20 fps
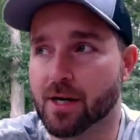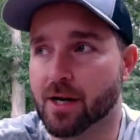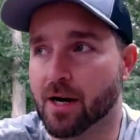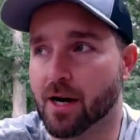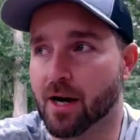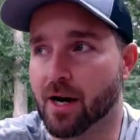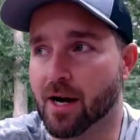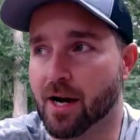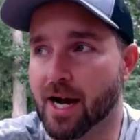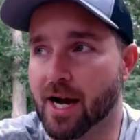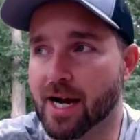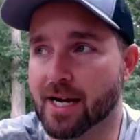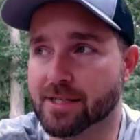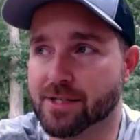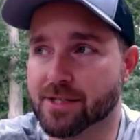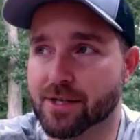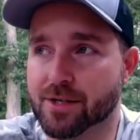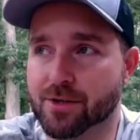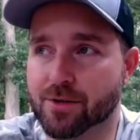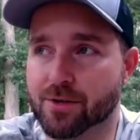
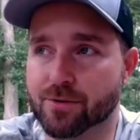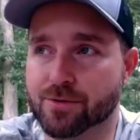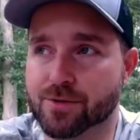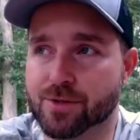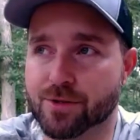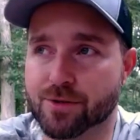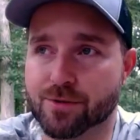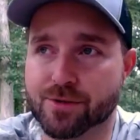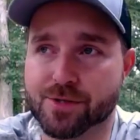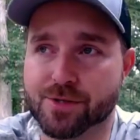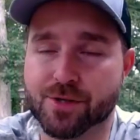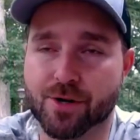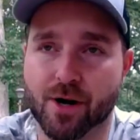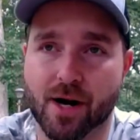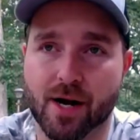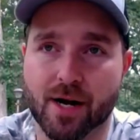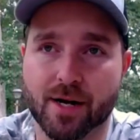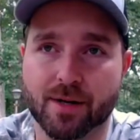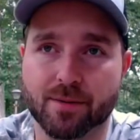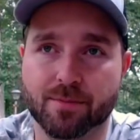asking you to
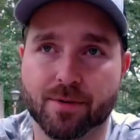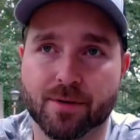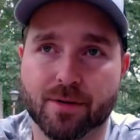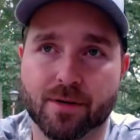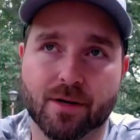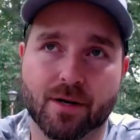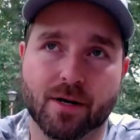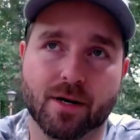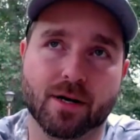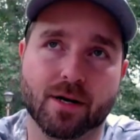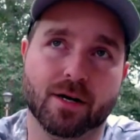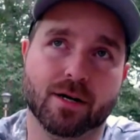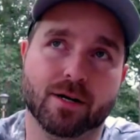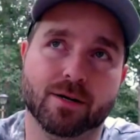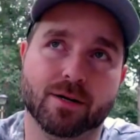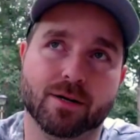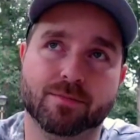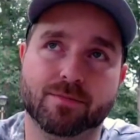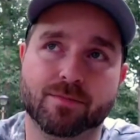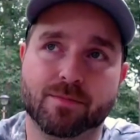describe,
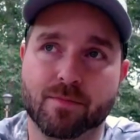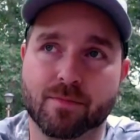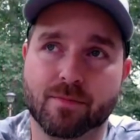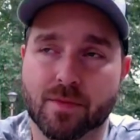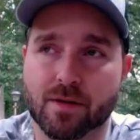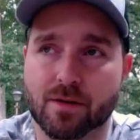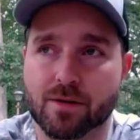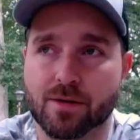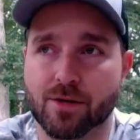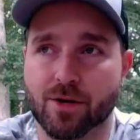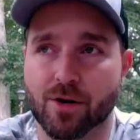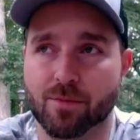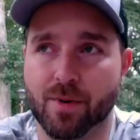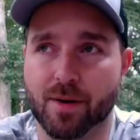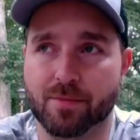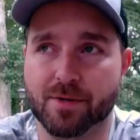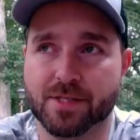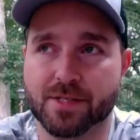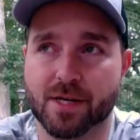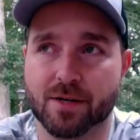
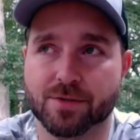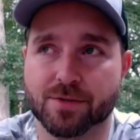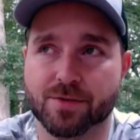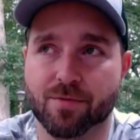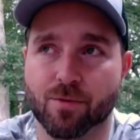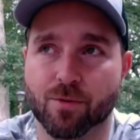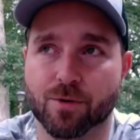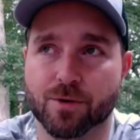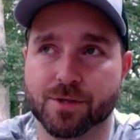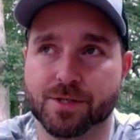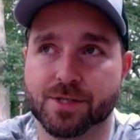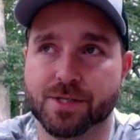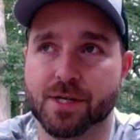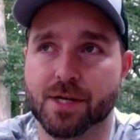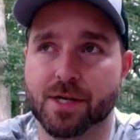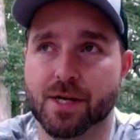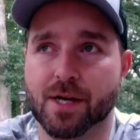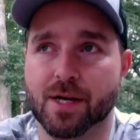maybe Salesforce